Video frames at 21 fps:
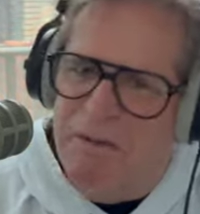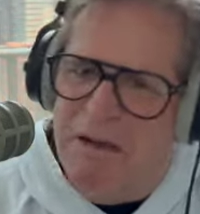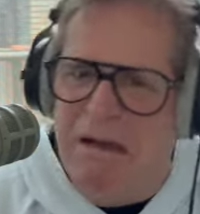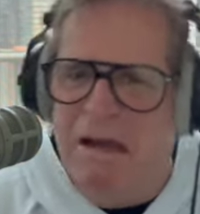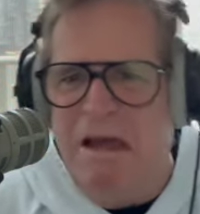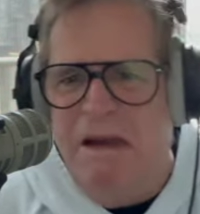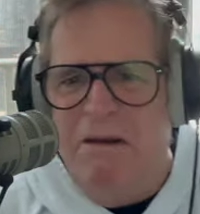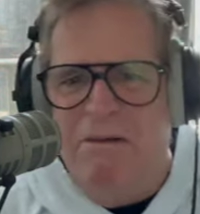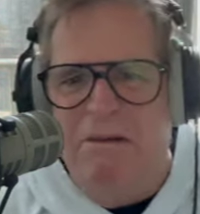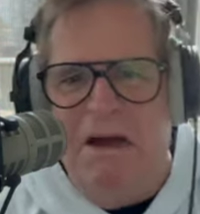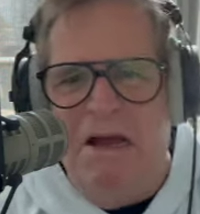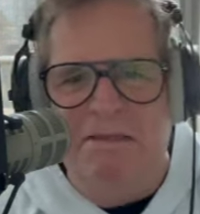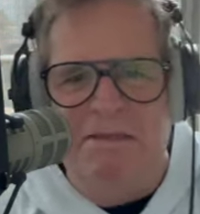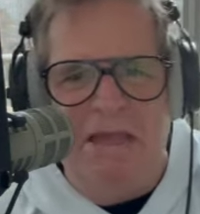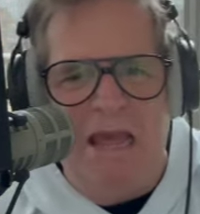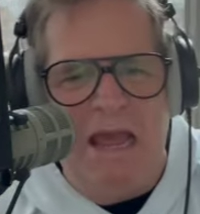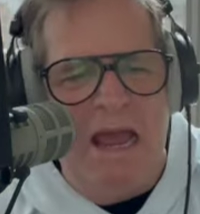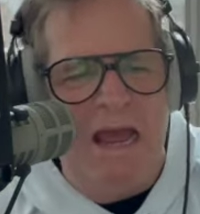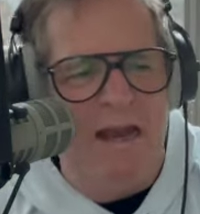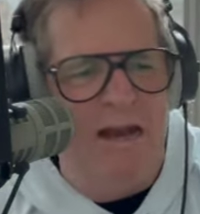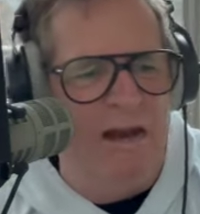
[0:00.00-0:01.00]
I don't want
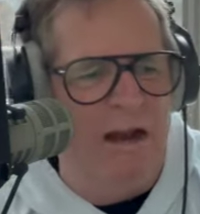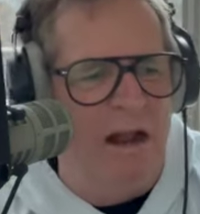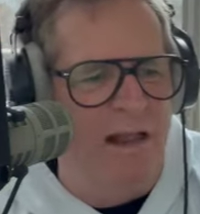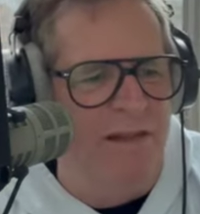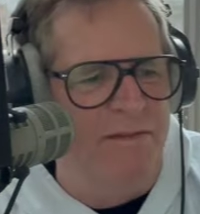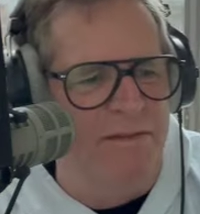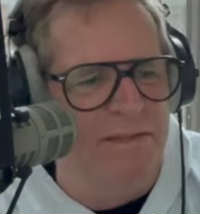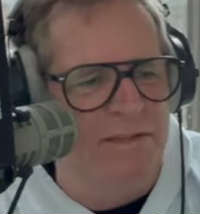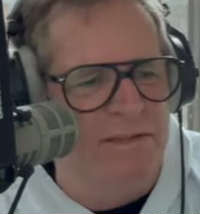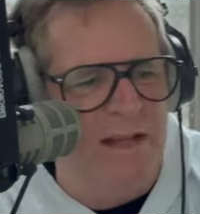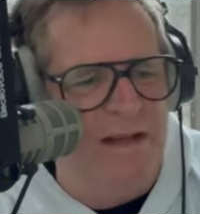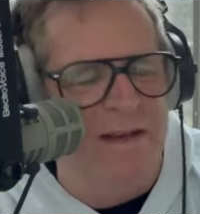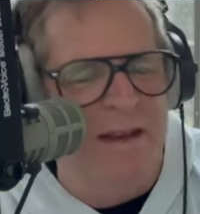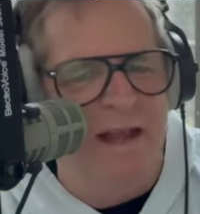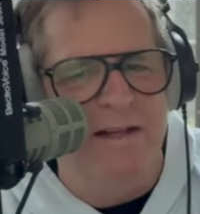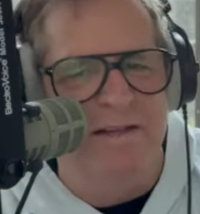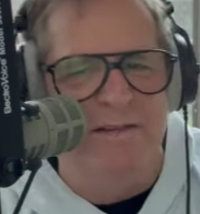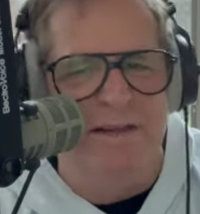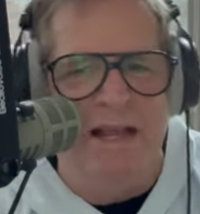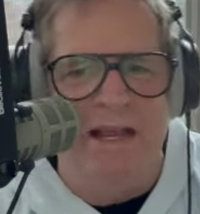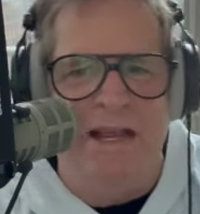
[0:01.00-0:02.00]
that. And all of a sudden,
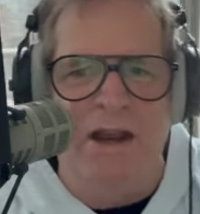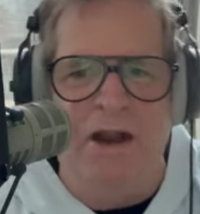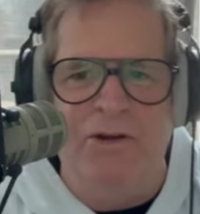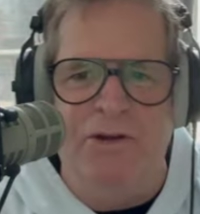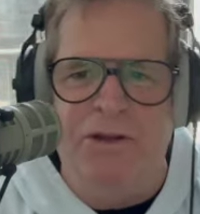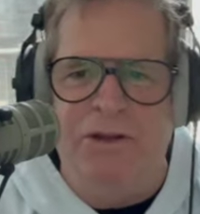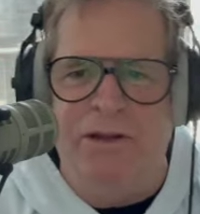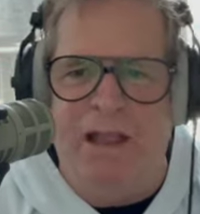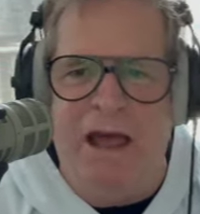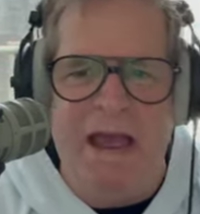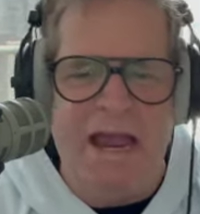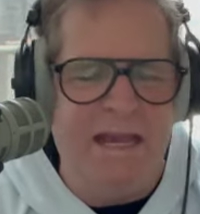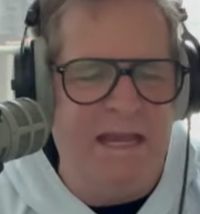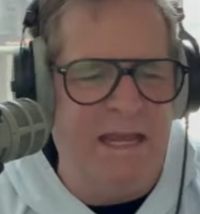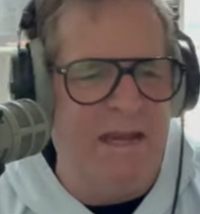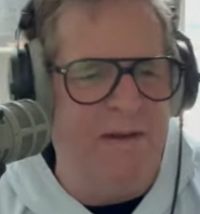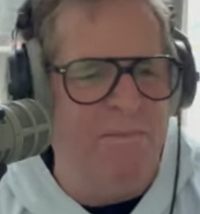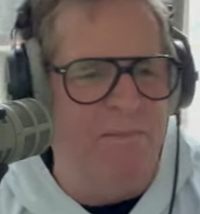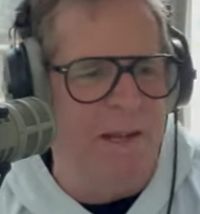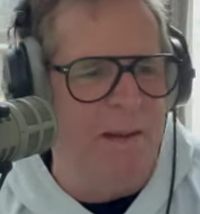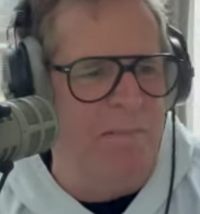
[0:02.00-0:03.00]
next thing you know, you like
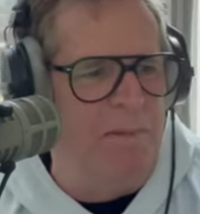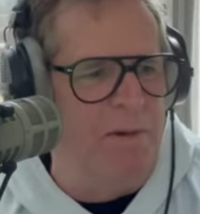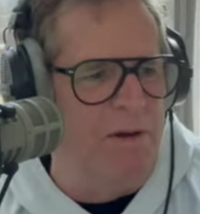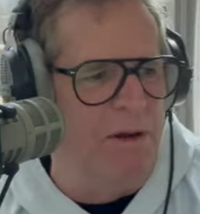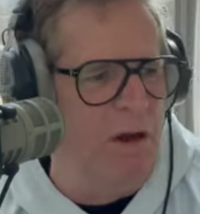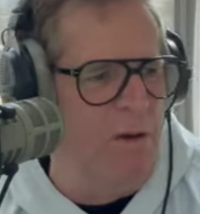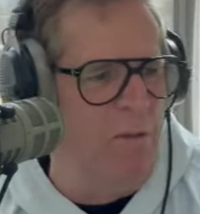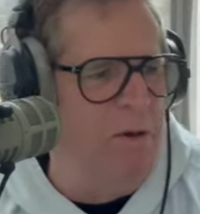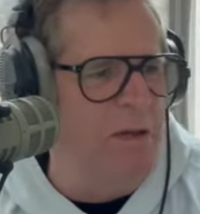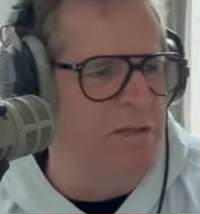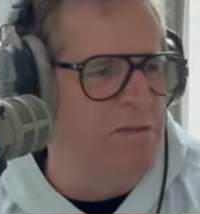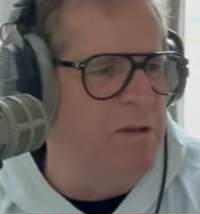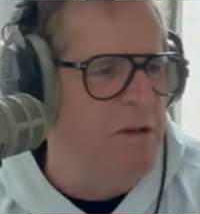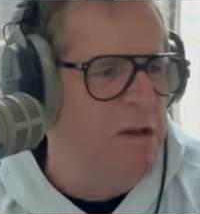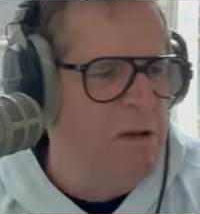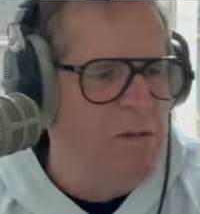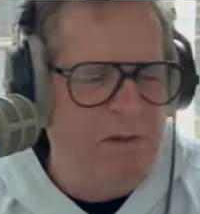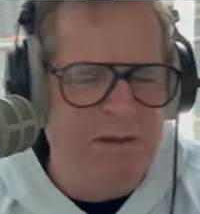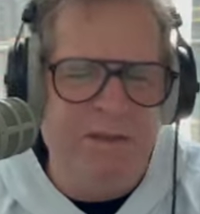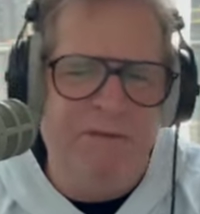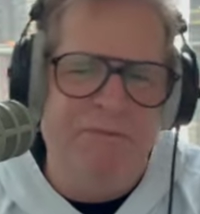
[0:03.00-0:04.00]
it and people go, what
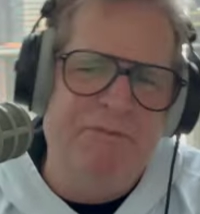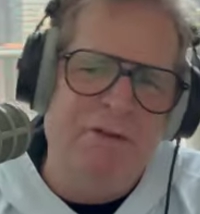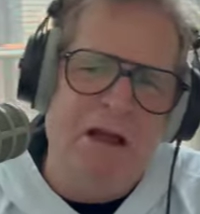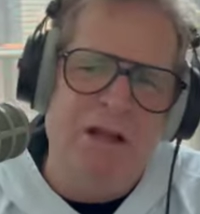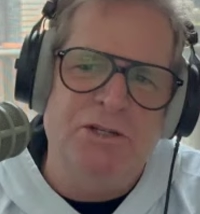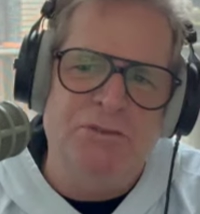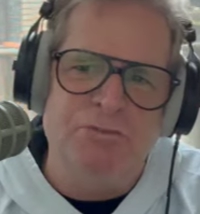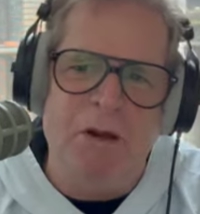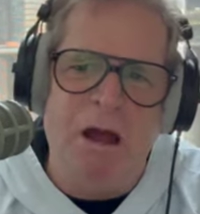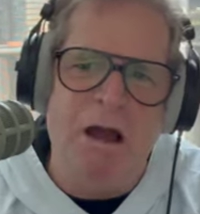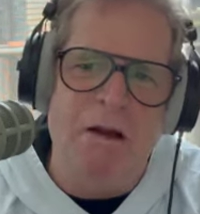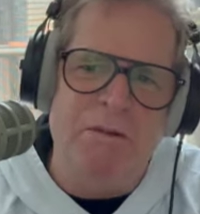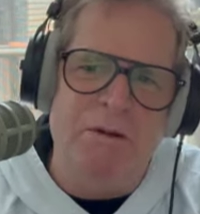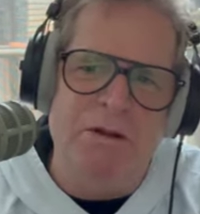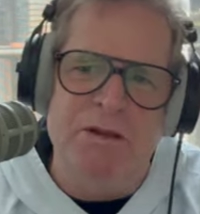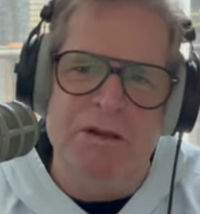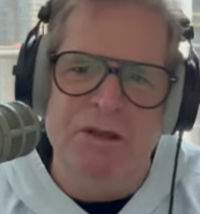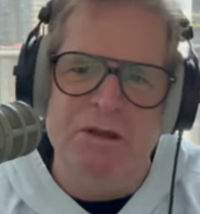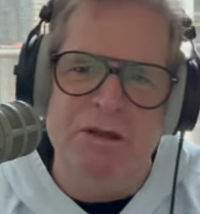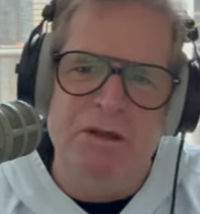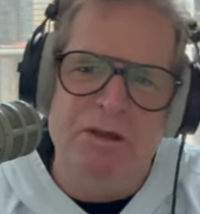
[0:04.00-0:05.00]
the fuck's wrong with
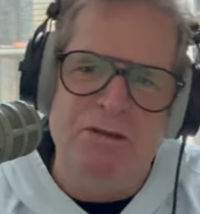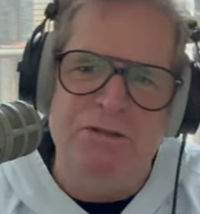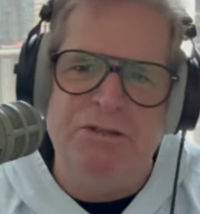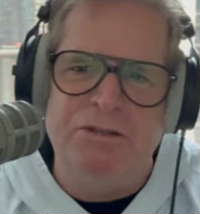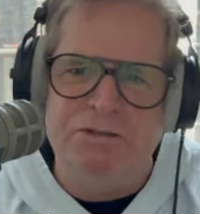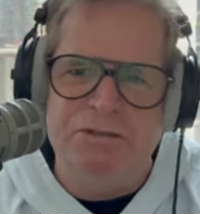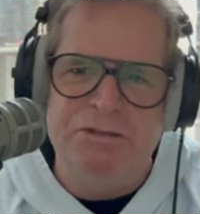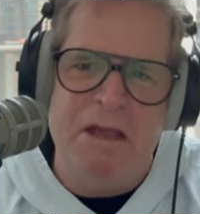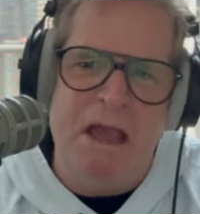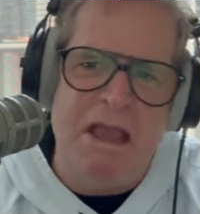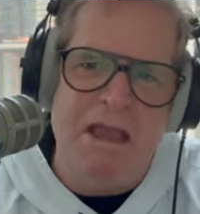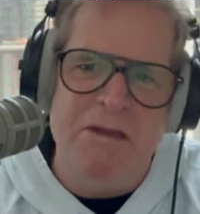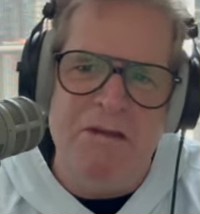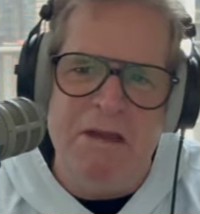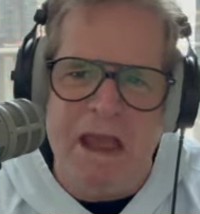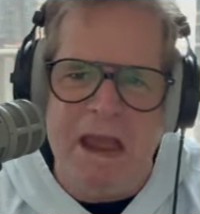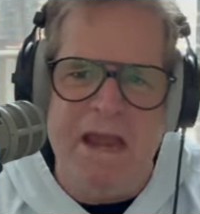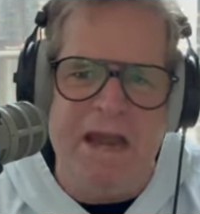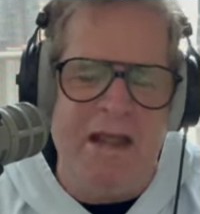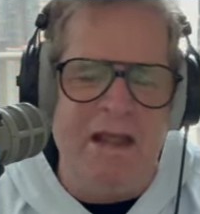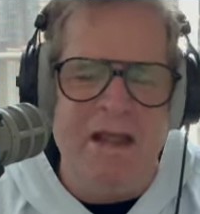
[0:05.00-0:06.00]
you? You used to say you
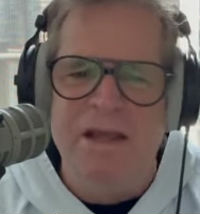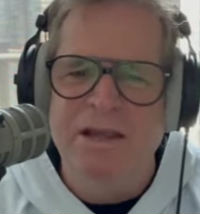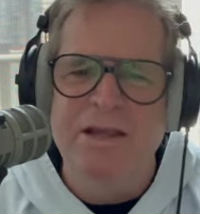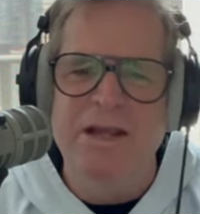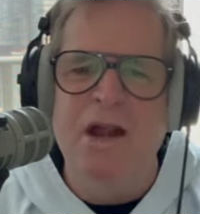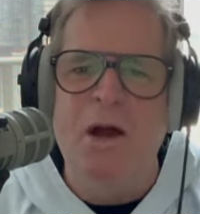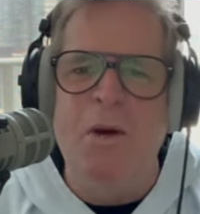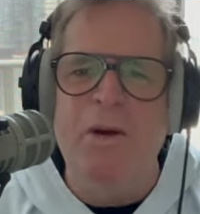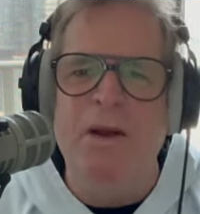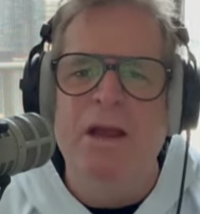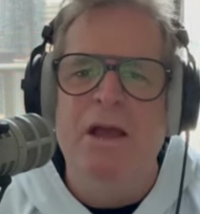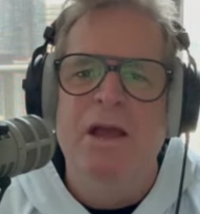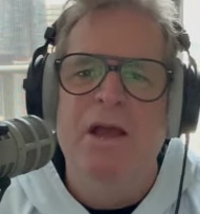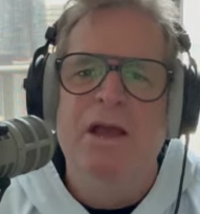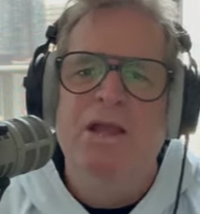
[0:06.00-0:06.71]
hate it. You know what?